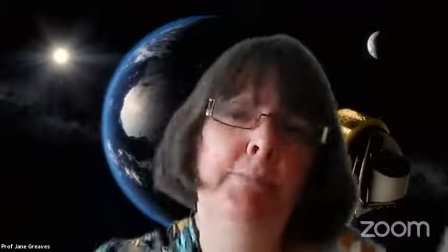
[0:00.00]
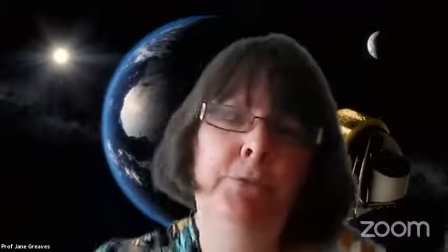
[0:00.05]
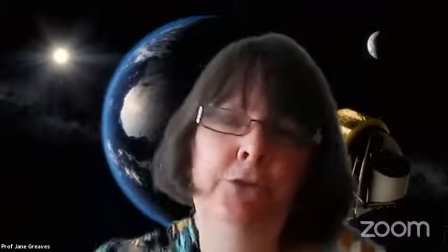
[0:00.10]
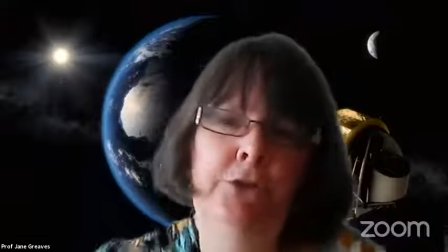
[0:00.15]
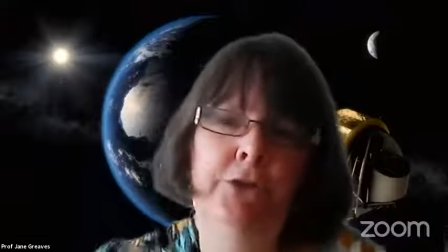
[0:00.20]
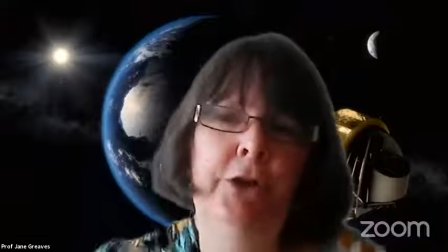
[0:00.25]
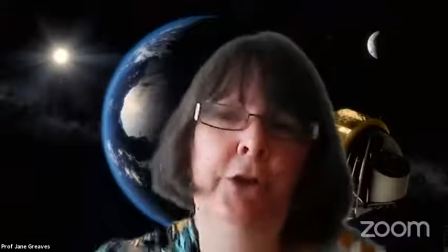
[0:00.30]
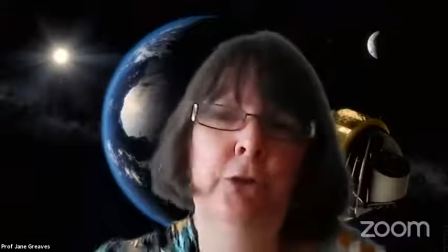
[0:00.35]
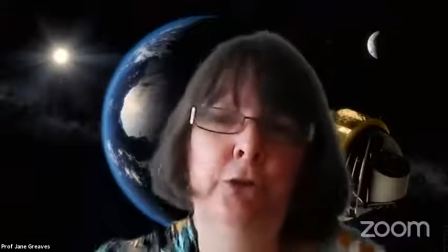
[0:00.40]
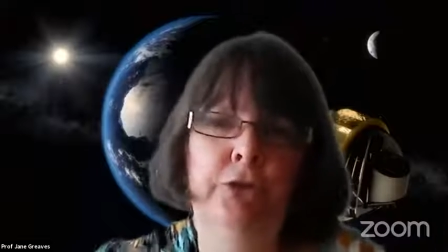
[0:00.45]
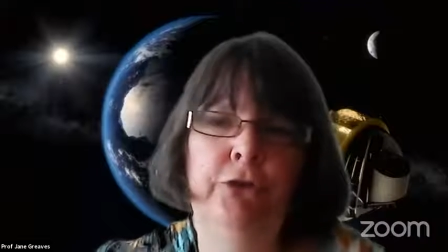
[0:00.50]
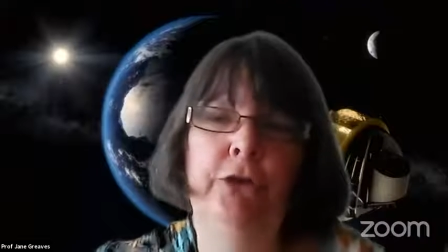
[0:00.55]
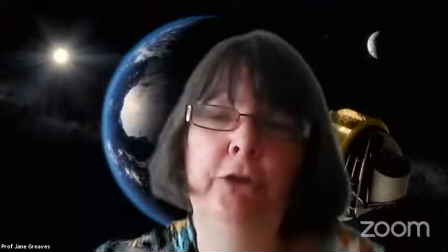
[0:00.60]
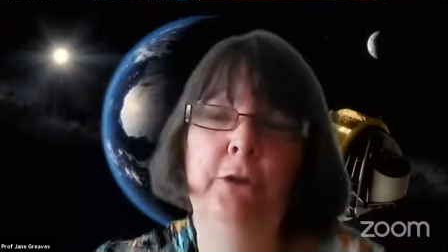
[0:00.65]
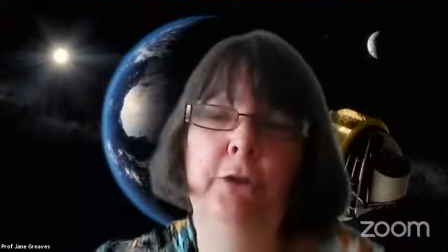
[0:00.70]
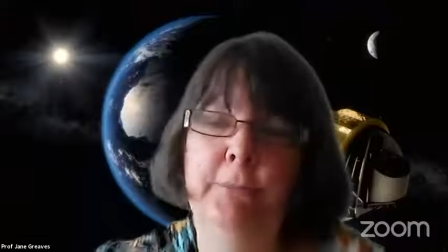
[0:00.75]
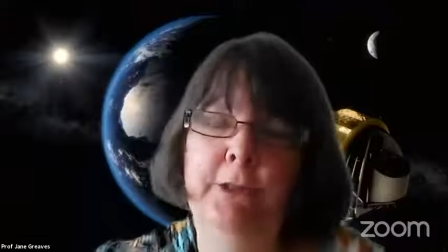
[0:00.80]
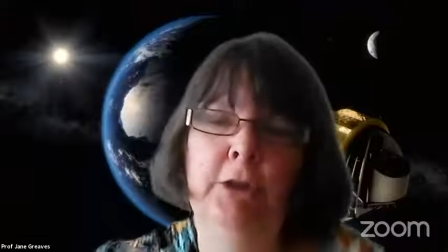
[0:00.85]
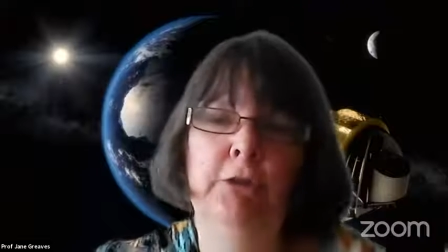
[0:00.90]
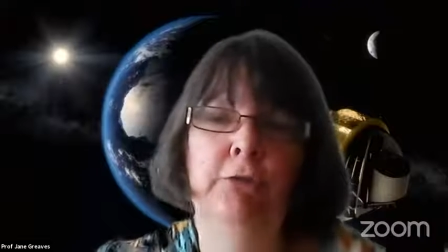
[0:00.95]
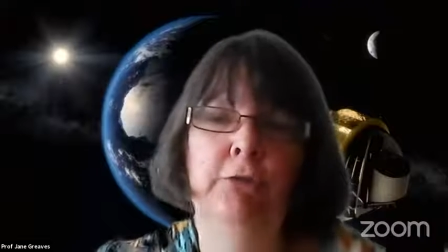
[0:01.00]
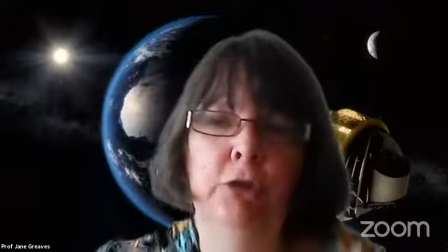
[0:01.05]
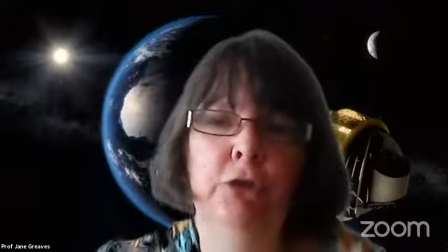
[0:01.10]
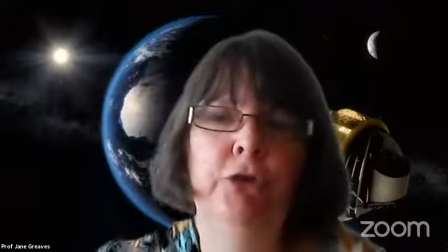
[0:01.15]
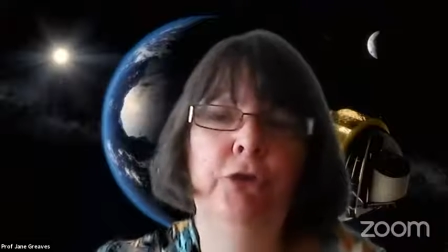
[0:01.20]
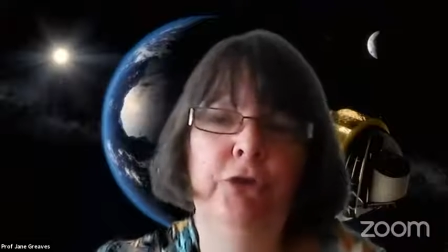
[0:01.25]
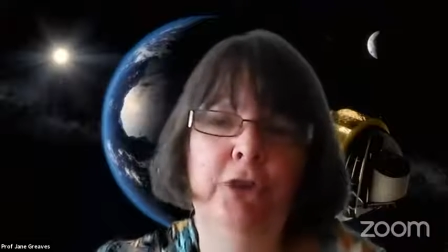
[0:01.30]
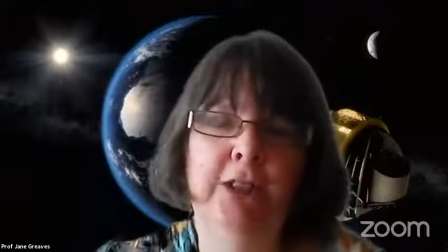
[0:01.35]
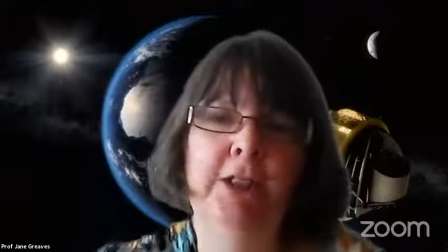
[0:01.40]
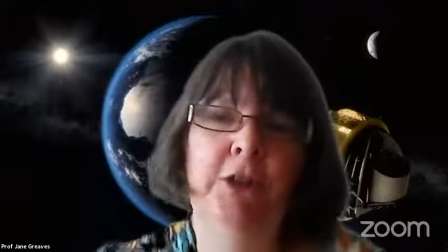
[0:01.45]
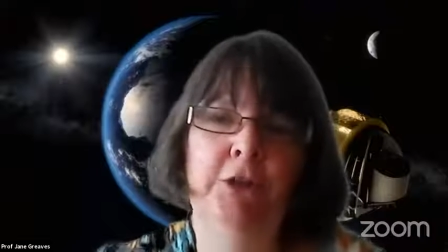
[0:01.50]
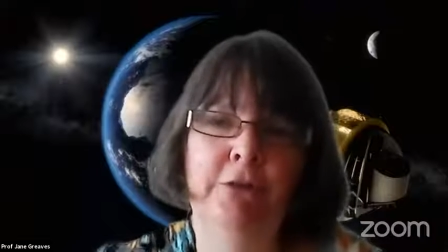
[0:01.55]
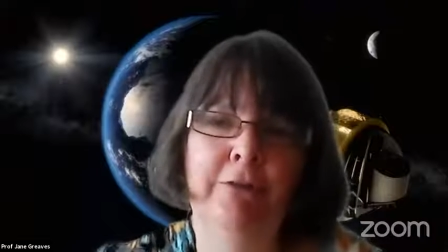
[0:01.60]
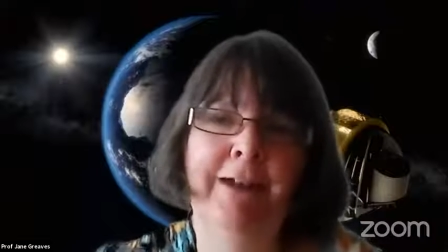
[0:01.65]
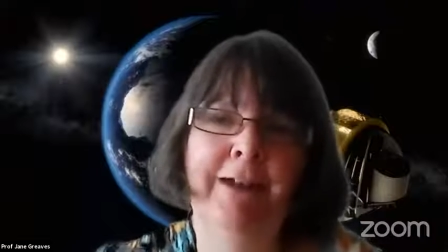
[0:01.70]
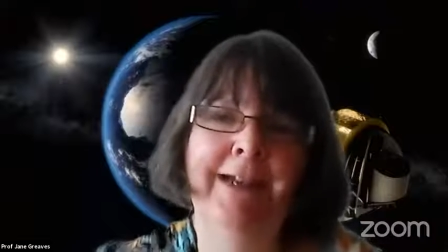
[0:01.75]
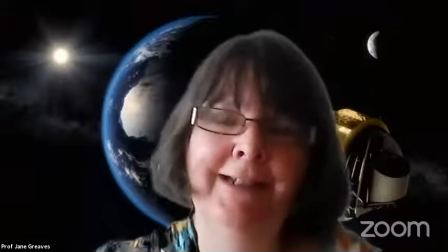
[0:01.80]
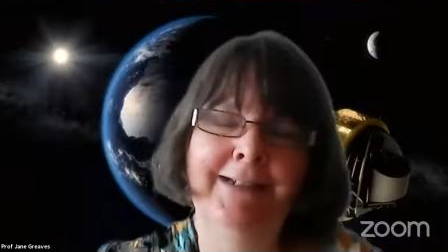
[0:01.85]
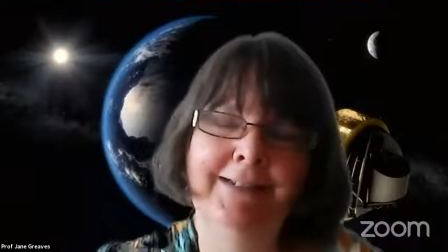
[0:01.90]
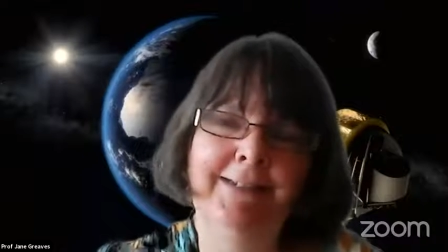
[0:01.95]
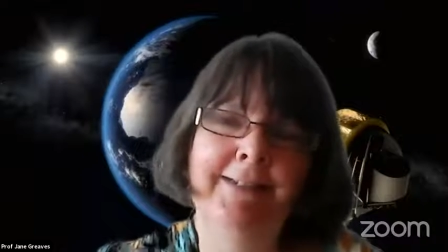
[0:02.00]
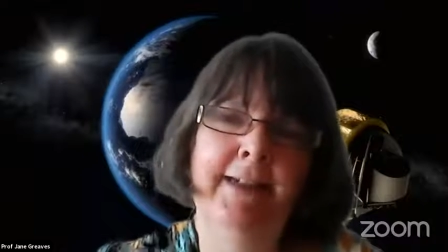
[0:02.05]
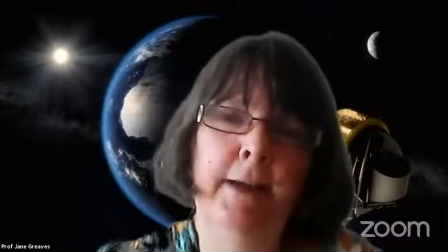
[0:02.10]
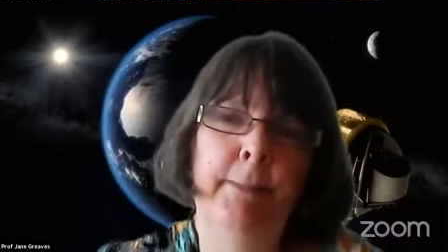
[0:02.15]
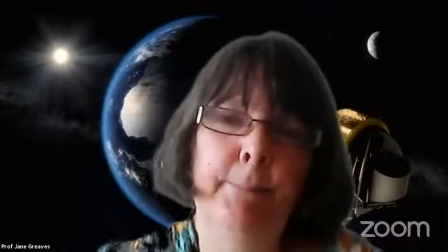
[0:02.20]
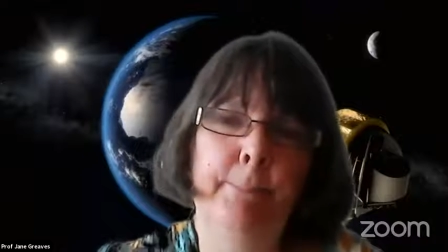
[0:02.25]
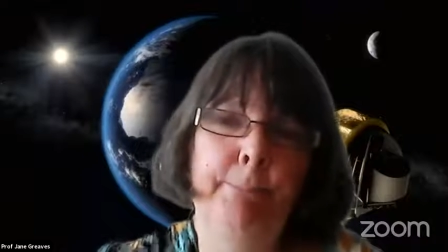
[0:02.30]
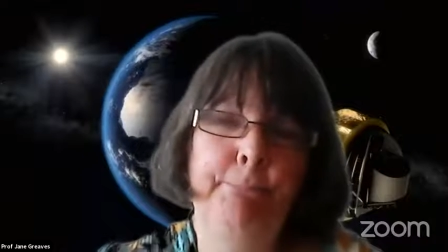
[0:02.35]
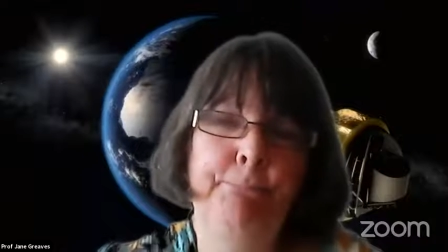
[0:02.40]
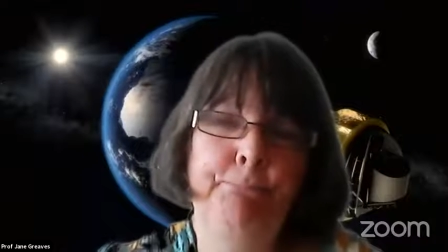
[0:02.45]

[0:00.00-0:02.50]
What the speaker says: geology or mineralogy interact. Yeah.